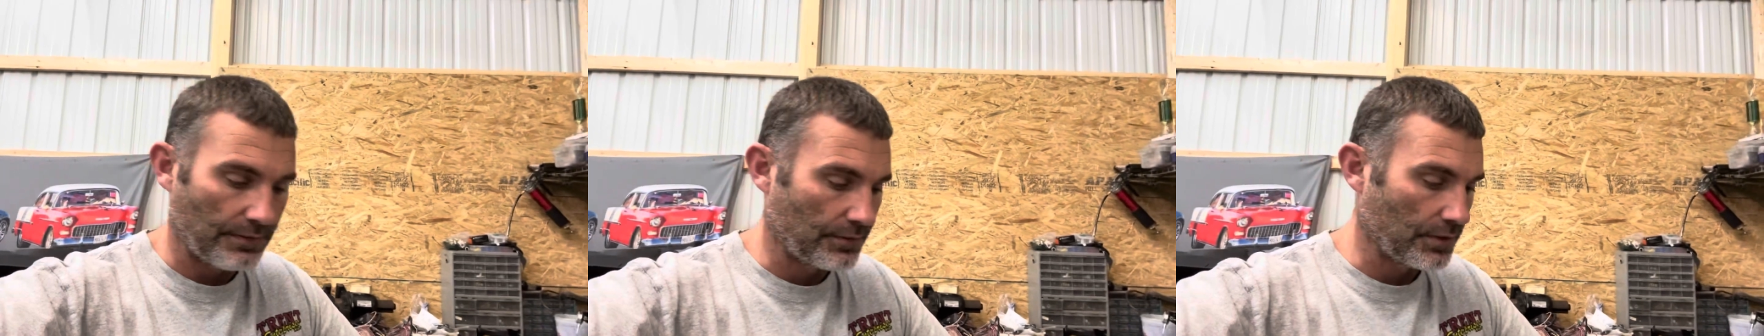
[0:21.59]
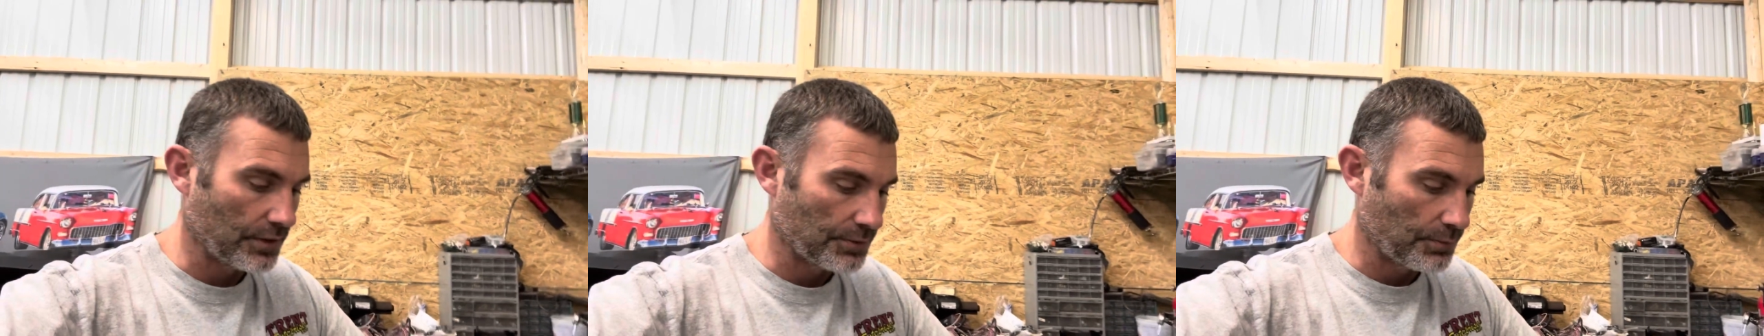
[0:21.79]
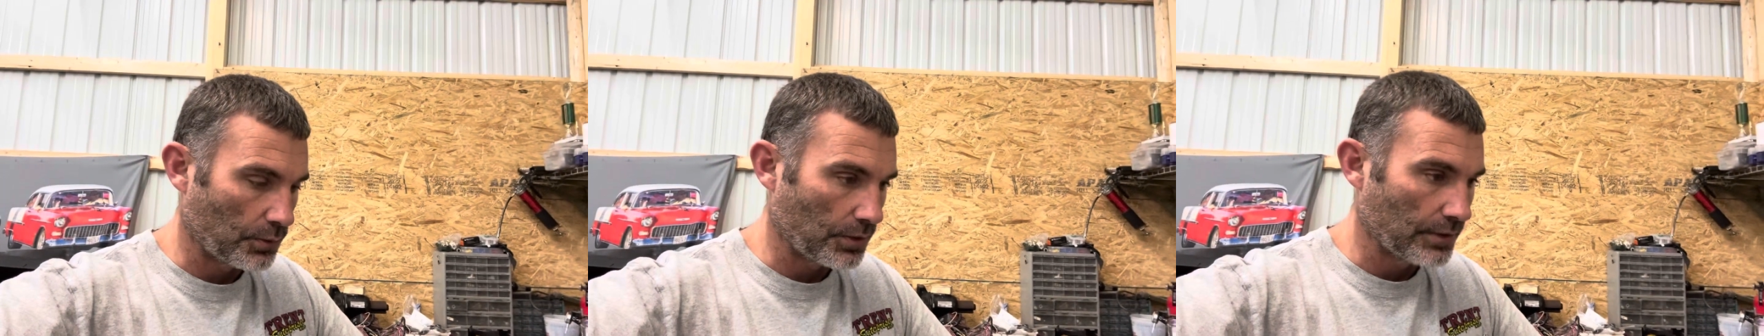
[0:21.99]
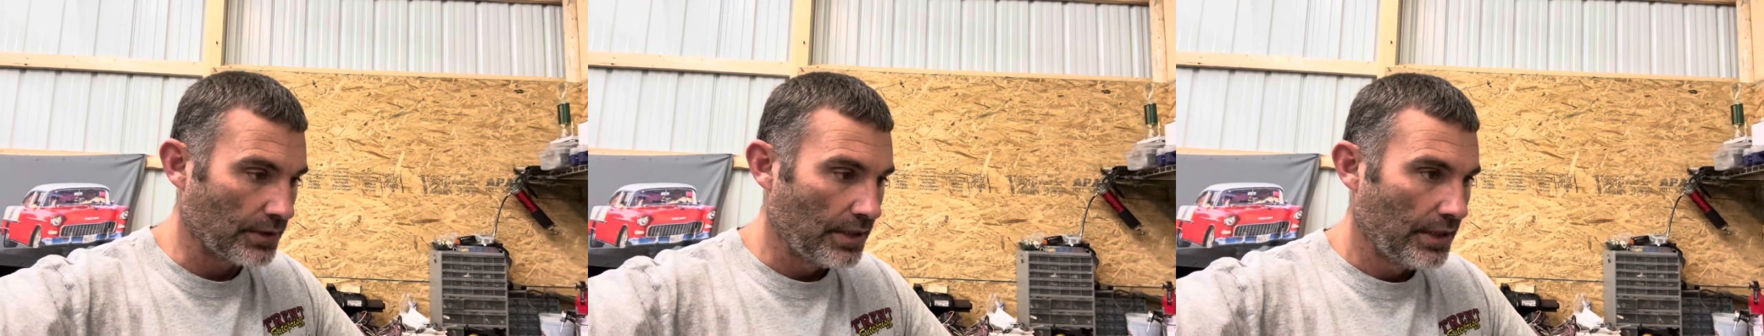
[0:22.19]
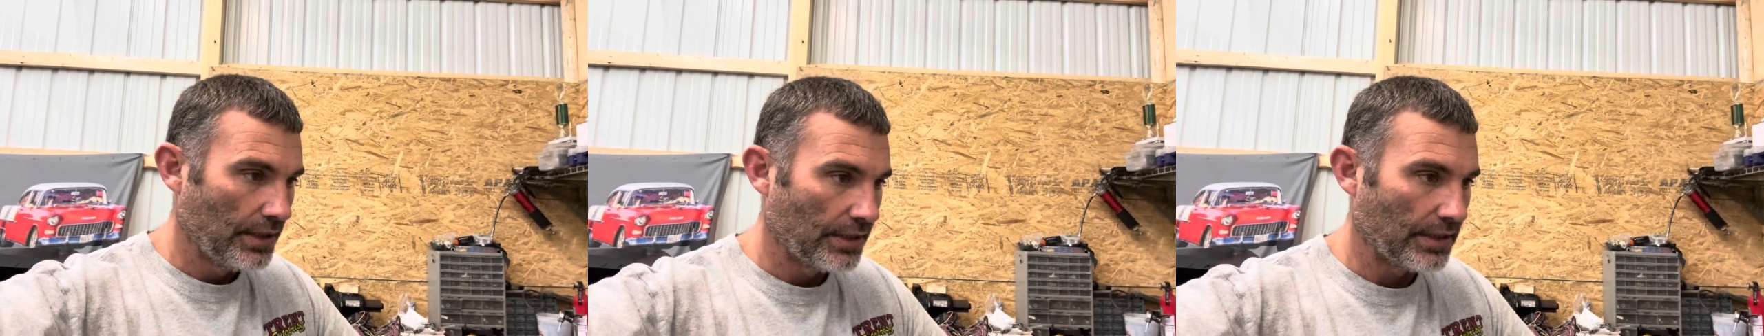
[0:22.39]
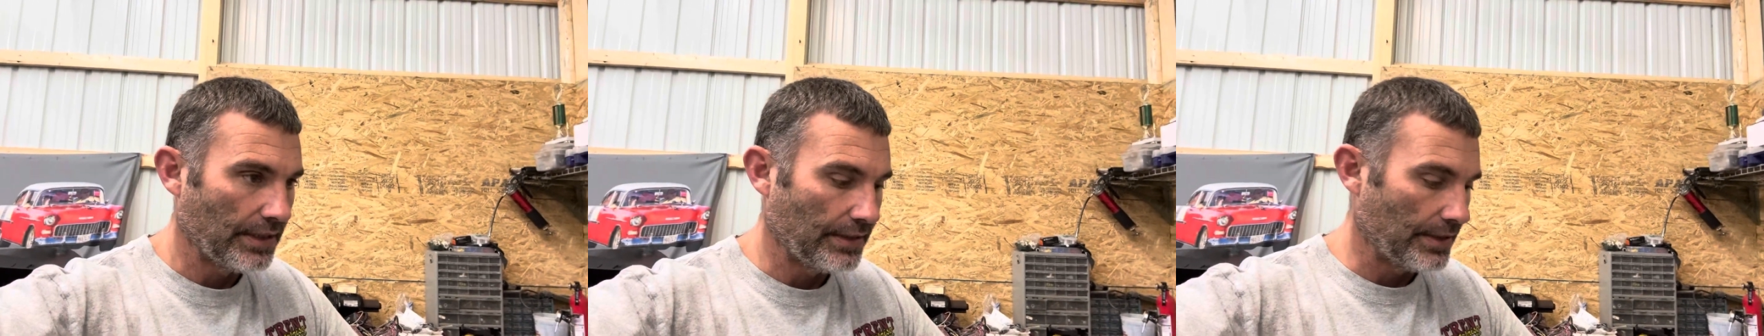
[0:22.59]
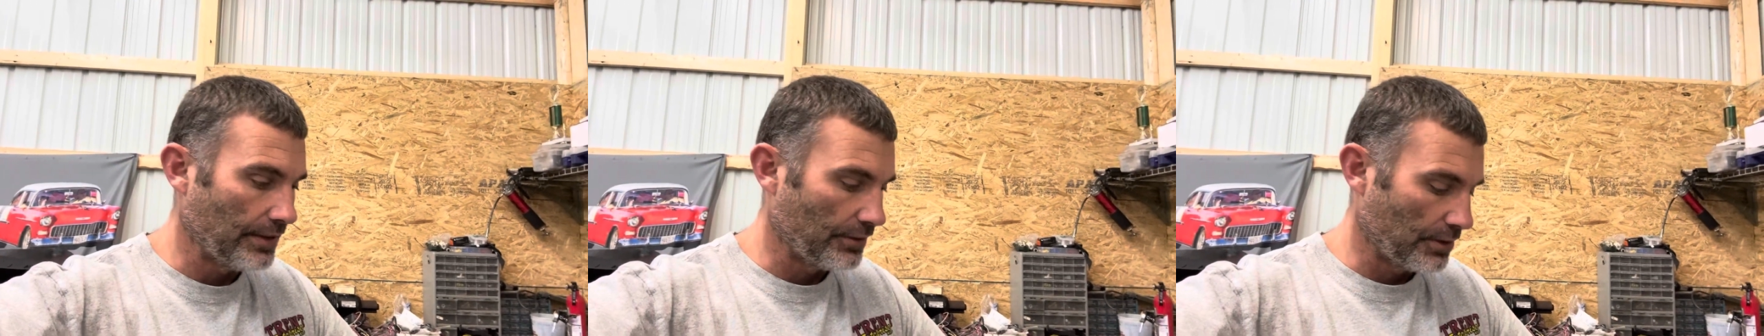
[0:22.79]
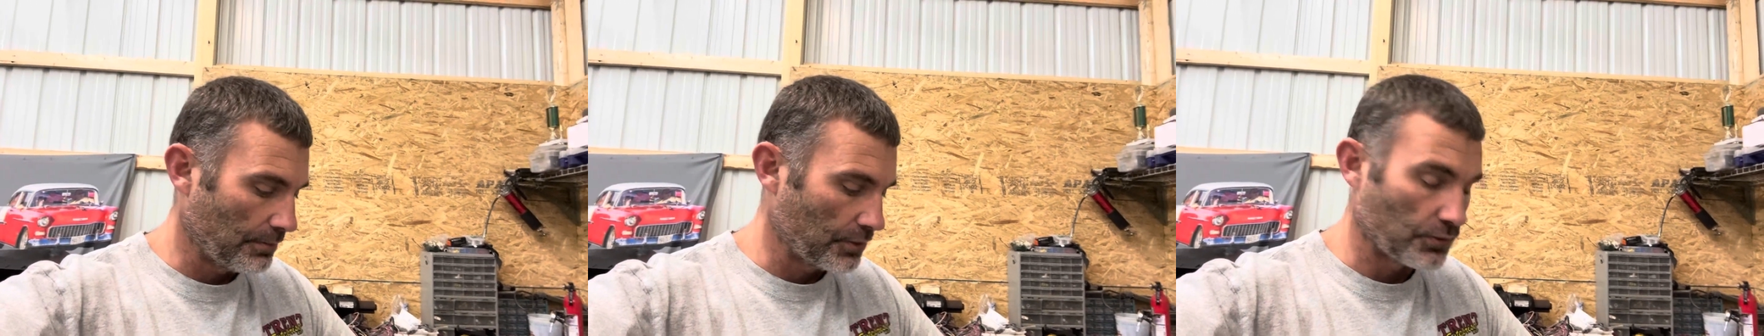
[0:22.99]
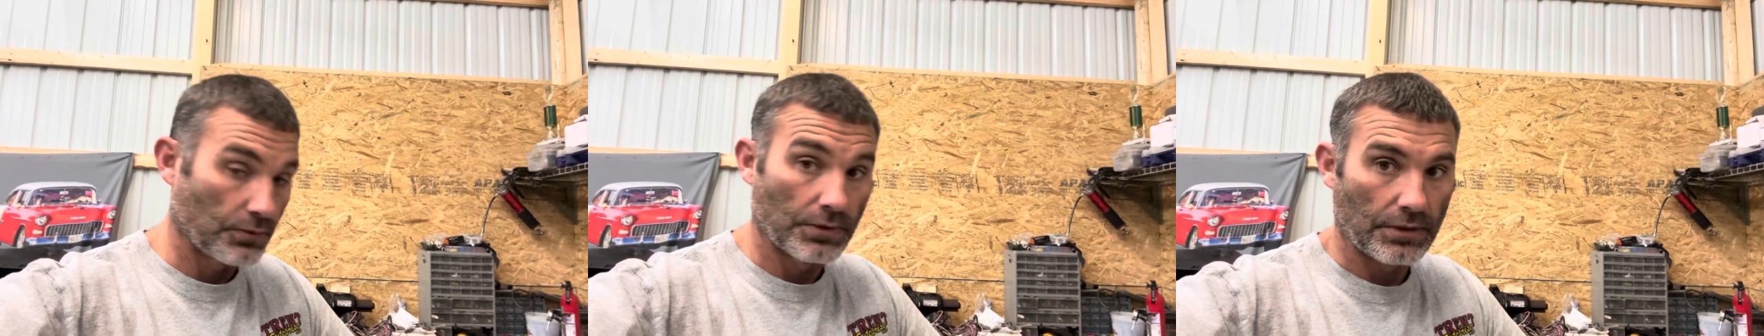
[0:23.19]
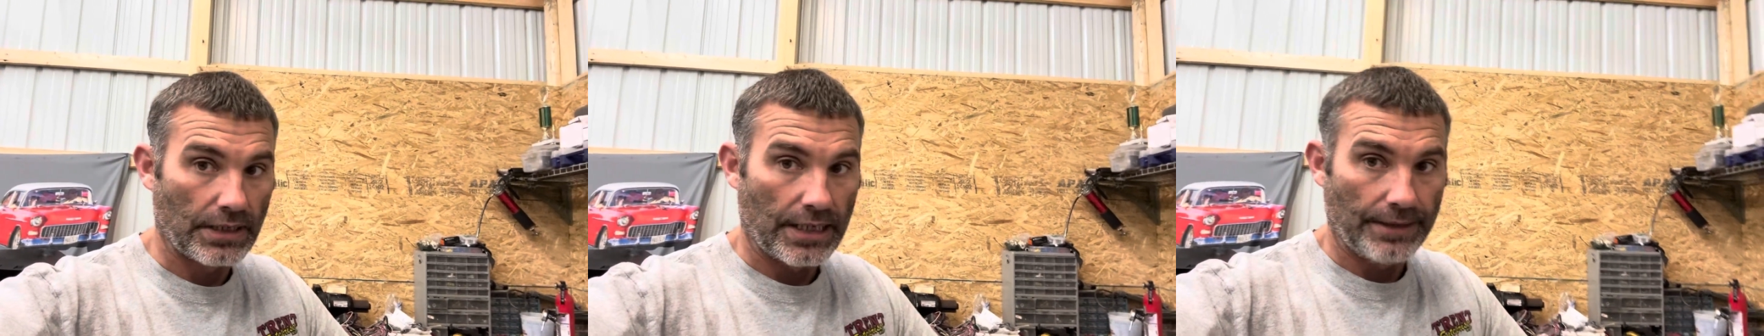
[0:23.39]
across the board. Leak down numbers were
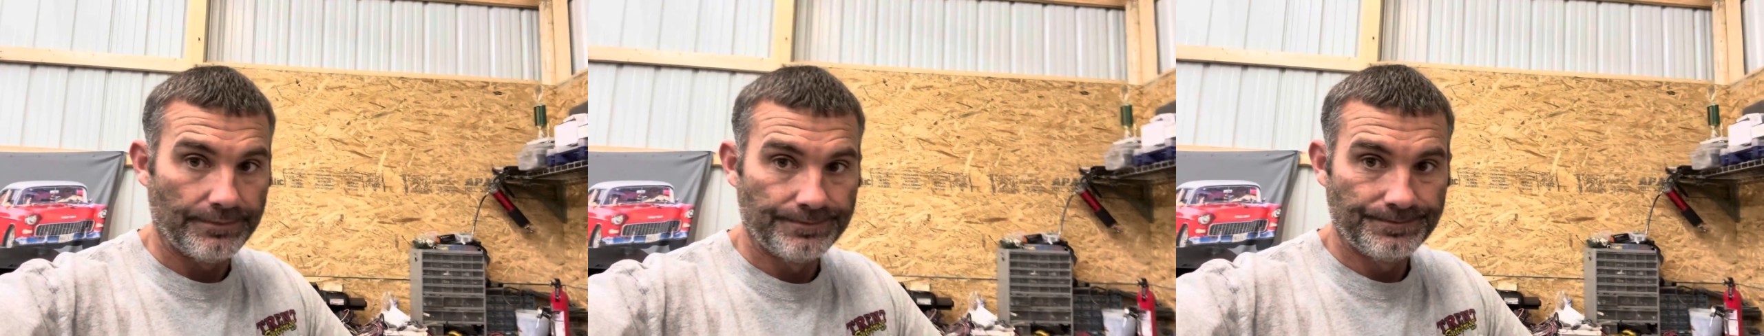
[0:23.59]
real high.